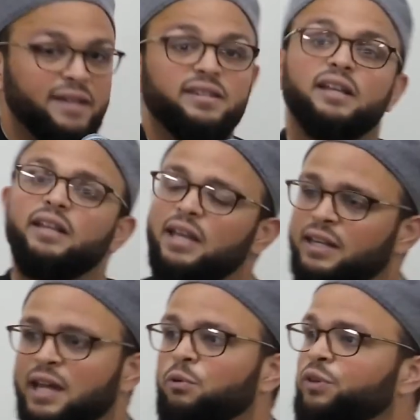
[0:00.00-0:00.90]

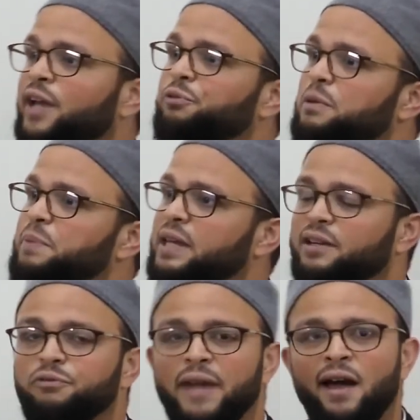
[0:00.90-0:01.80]
Basically, and I will not
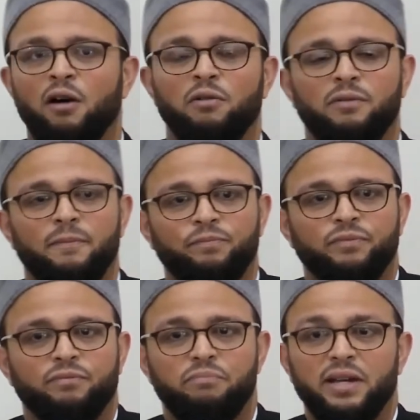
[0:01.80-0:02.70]
repeat it now
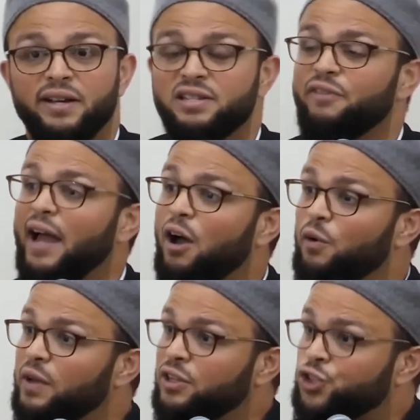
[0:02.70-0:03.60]
because of
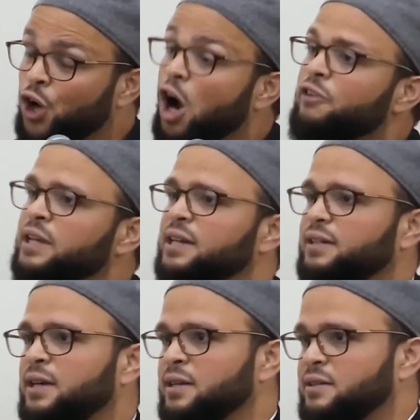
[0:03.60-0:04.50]
how jarring
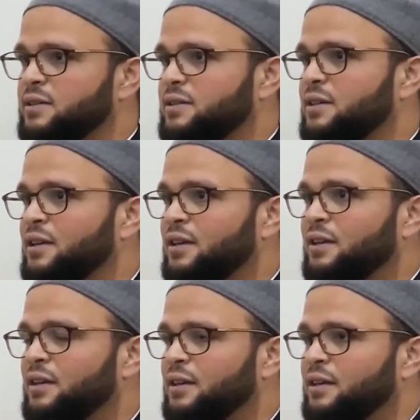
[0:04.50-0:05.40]
it is,
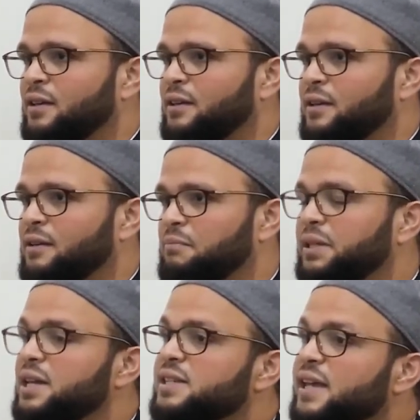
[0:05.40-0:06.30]

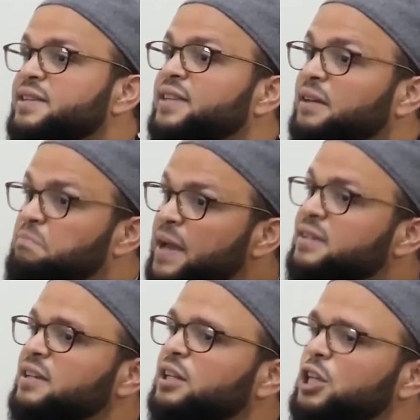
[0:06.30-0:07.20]
but he says that
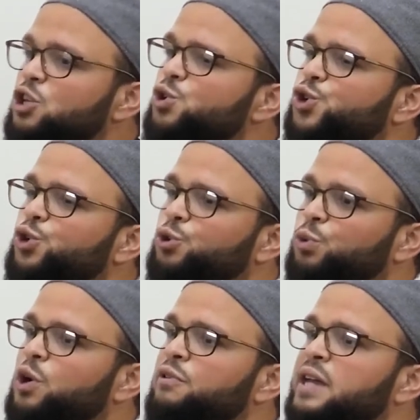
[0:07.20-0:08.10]
basically you should
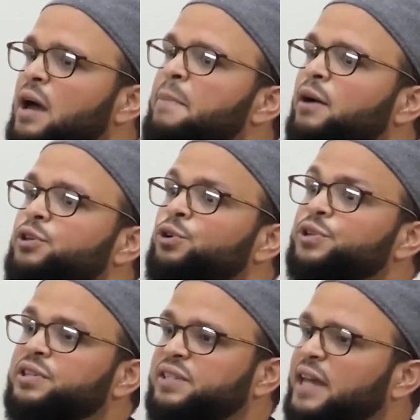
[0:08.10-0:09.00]
worry about
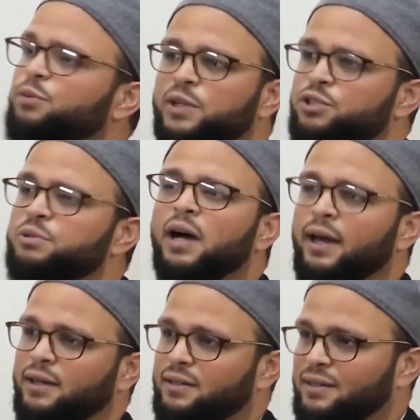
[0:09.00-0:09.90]
your state when you die.